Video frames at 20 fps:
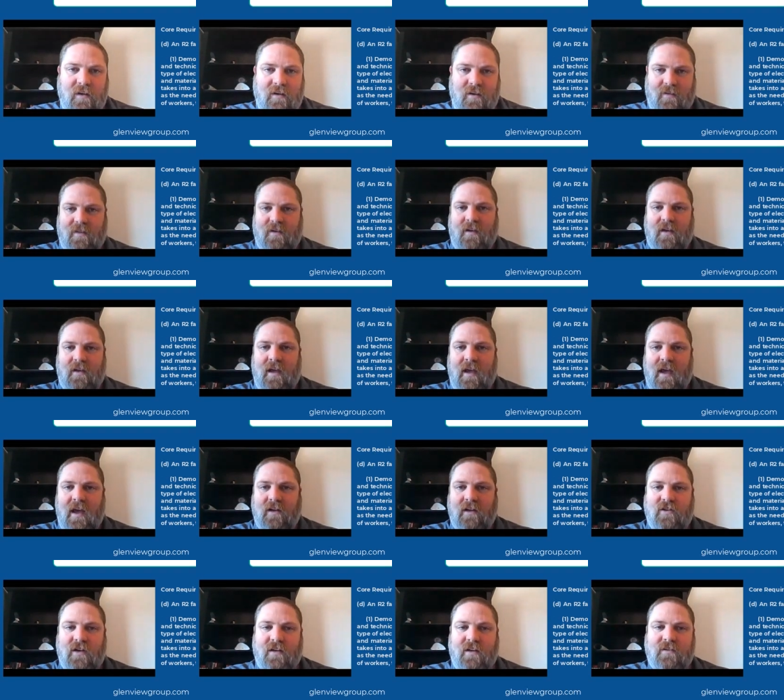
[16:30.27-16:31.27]
into the
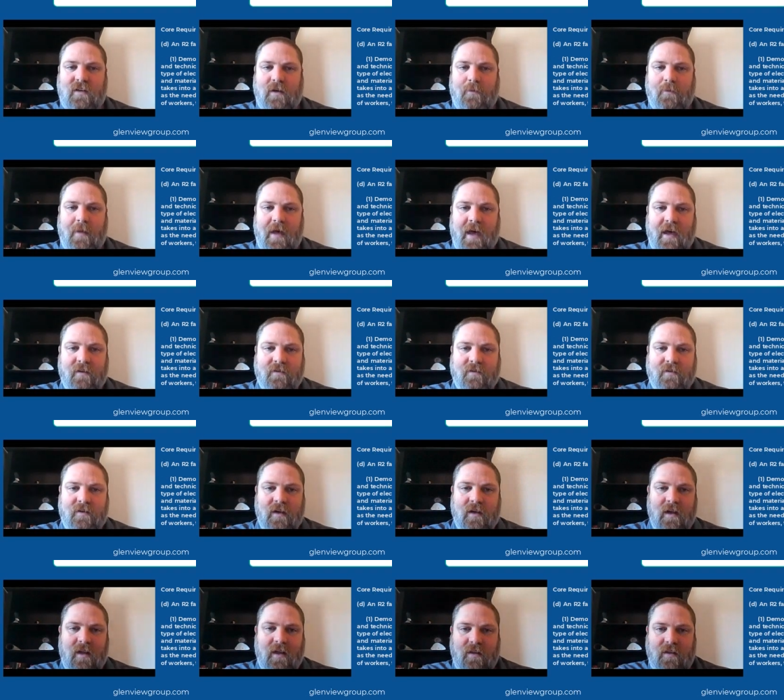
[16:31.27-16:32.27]

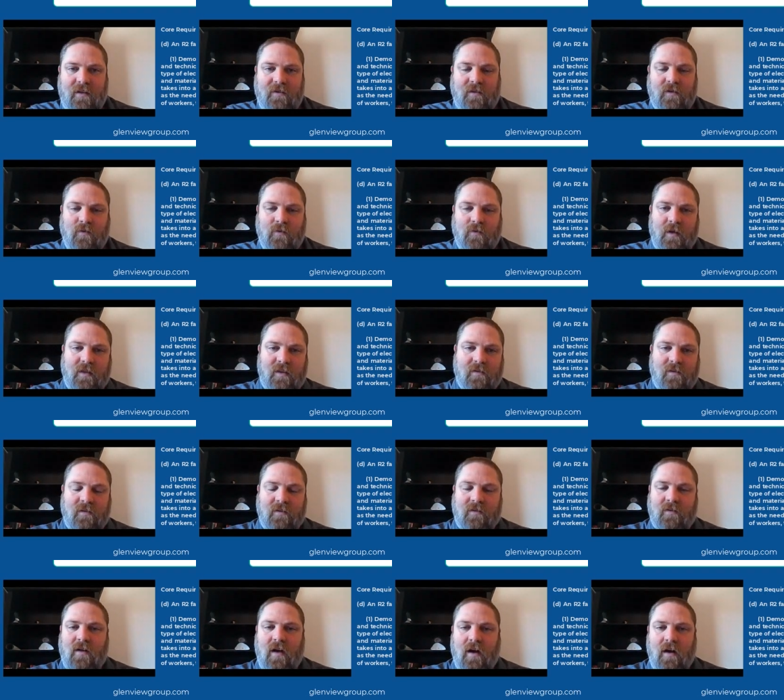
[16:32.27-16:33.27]
EHSMS. This is what this
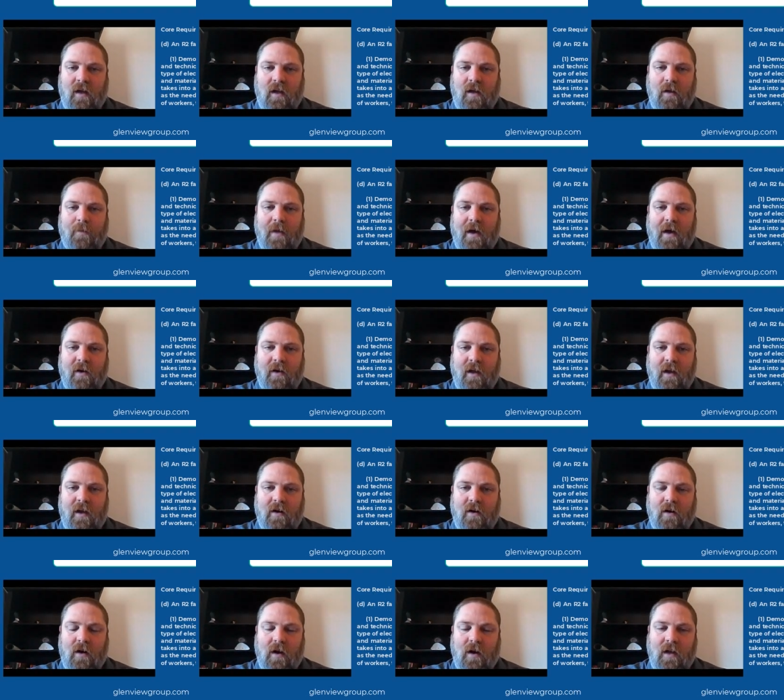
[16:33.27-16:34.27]
is talking about
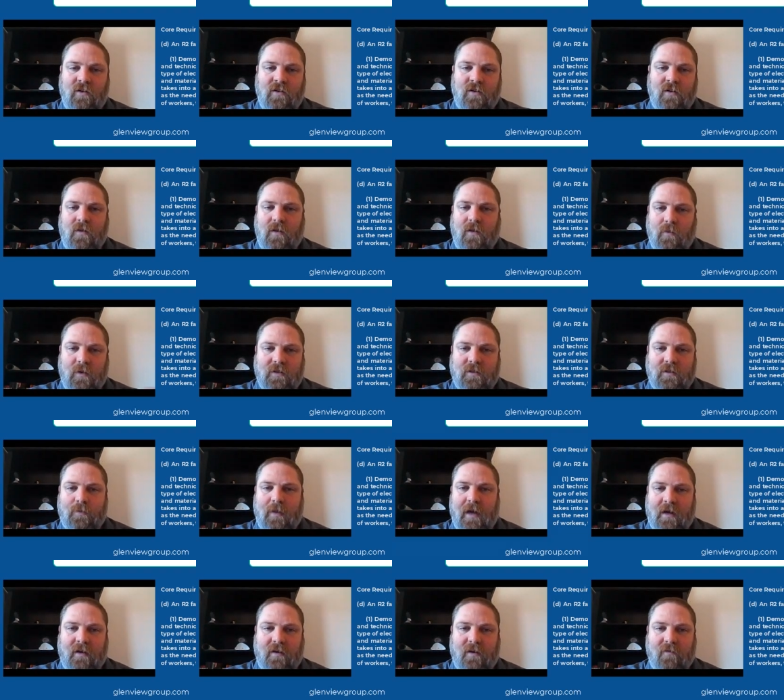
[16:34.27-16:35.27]
here. Each of the
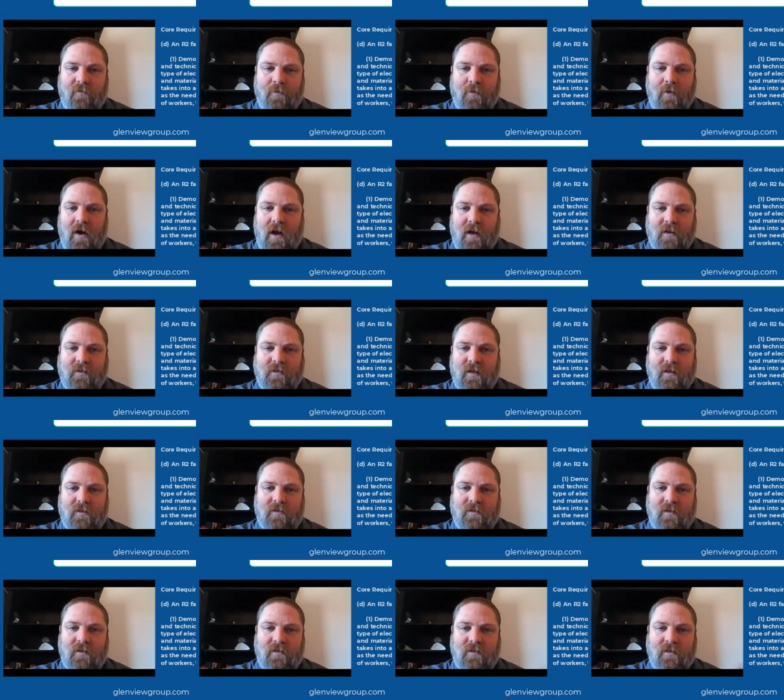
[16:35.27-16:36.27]
respective
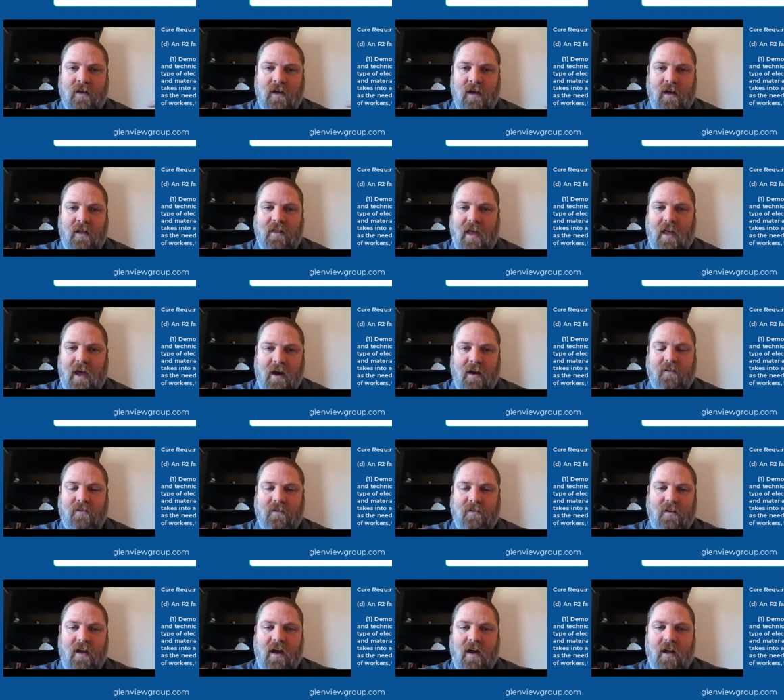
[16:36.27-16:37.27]
processes that
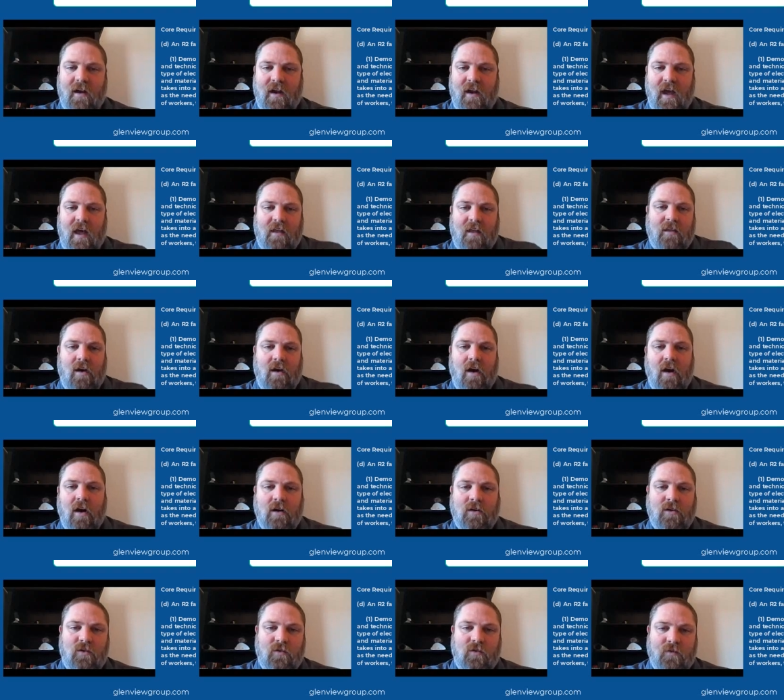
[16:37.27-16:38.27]
is done at the
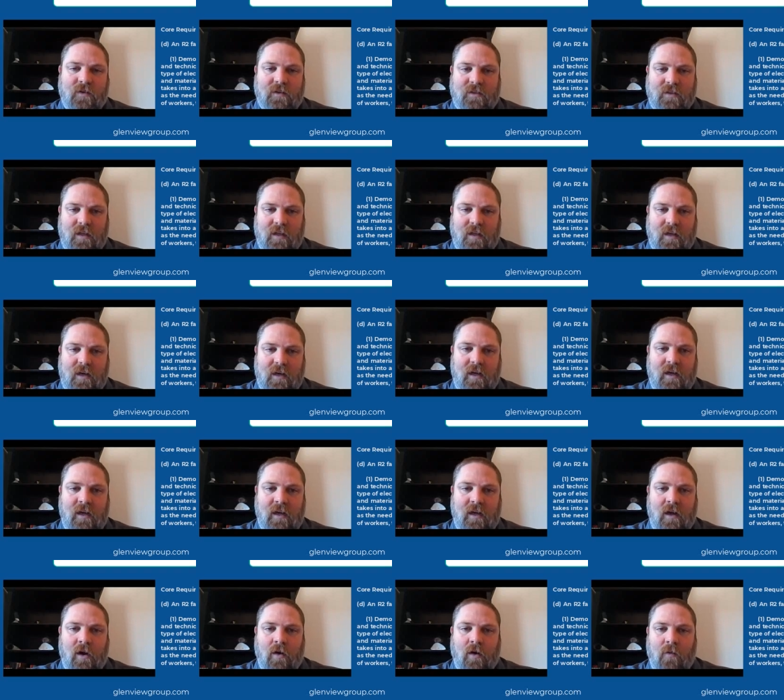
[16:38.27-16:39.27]
R2
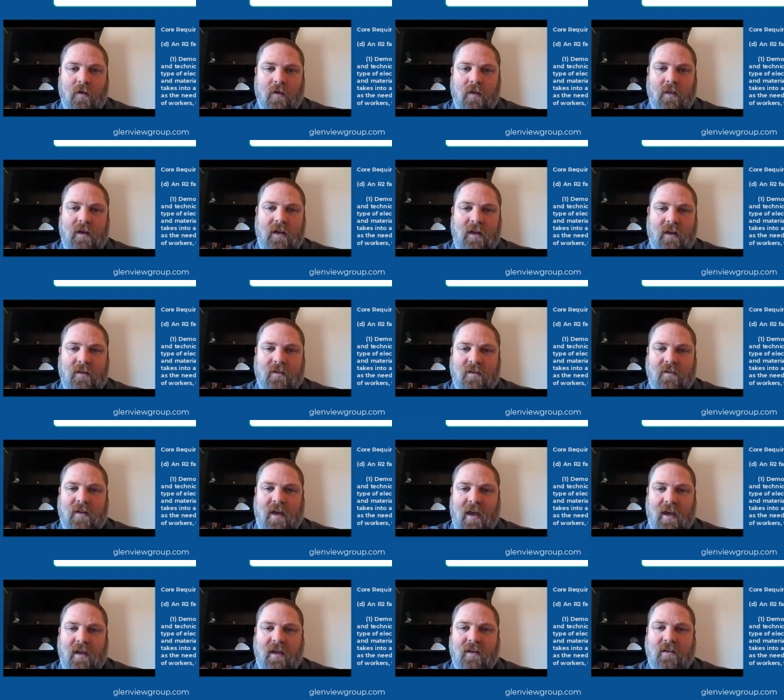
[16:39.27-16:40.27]
facility really need to
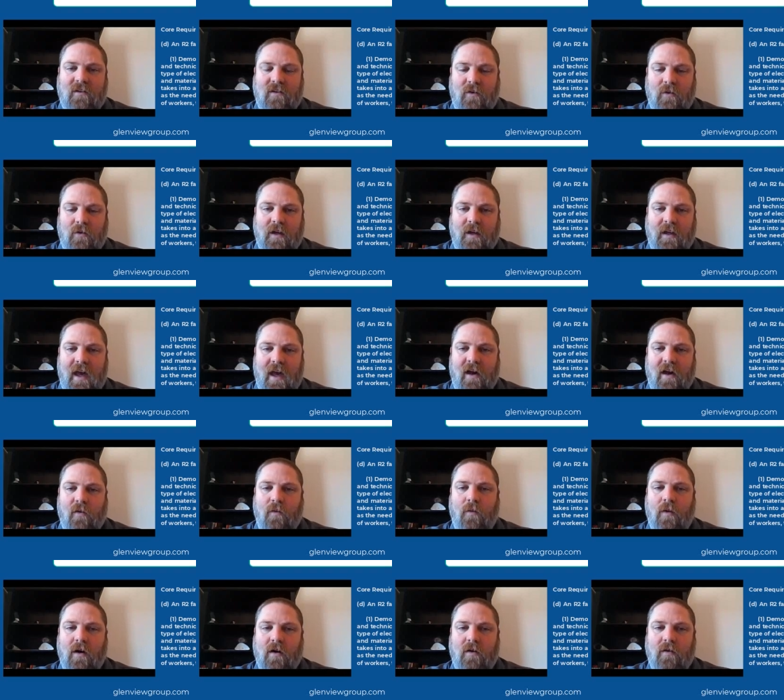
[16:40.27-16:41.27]
take into
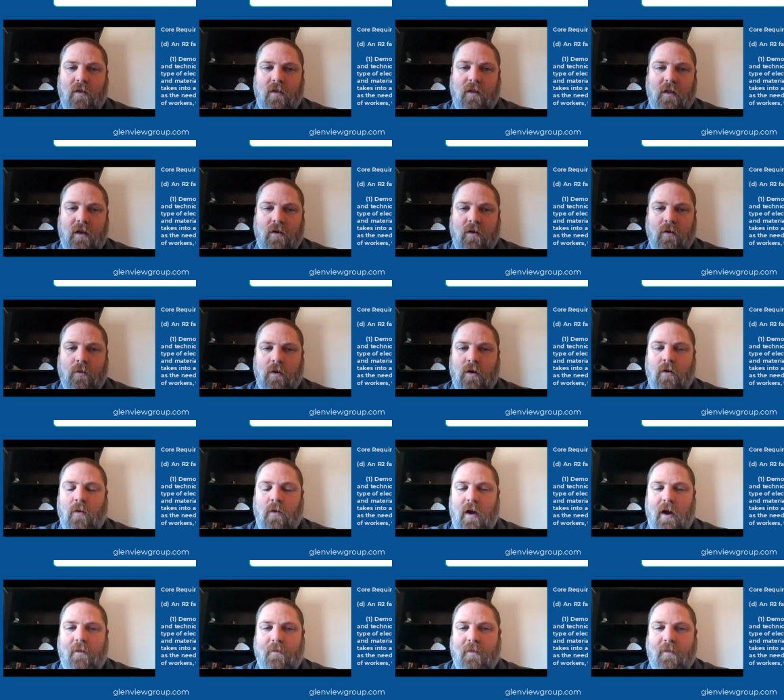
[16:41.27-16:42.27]
account what are the legal
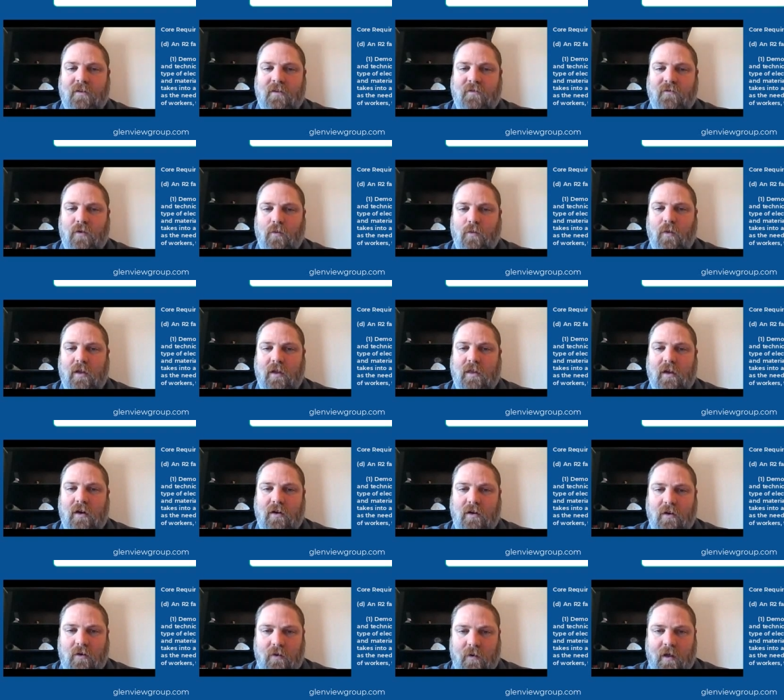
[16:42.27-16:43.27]
requirements for what
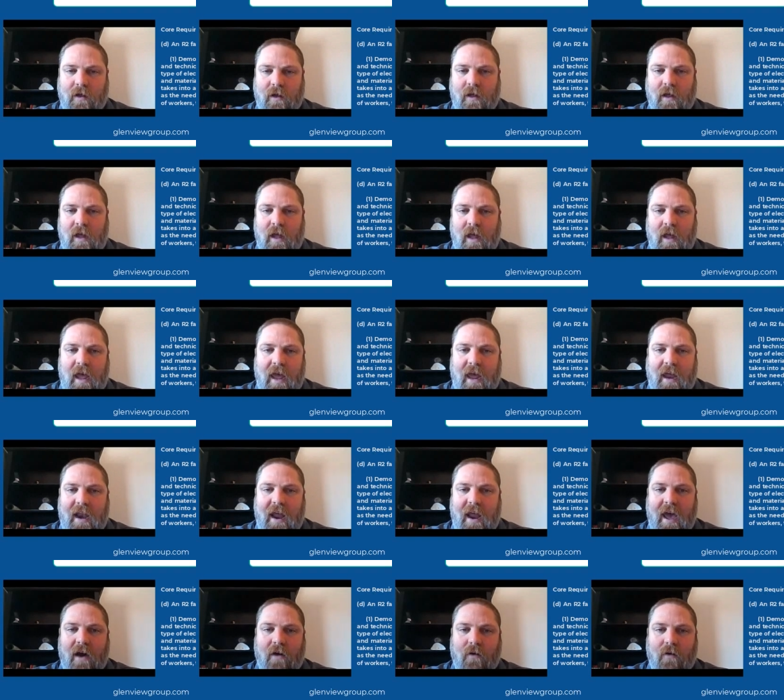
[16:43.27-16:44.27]
they're doing and
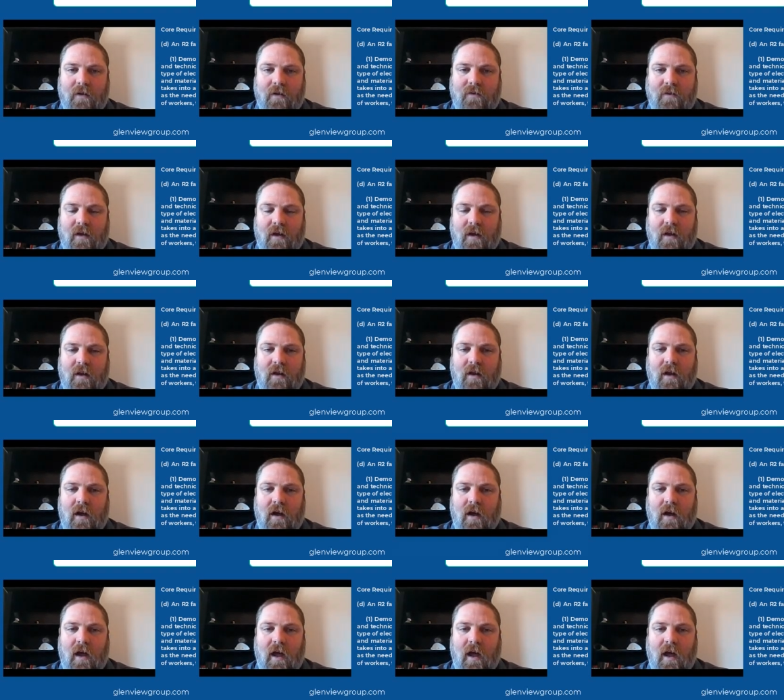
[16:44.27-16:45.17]
how is it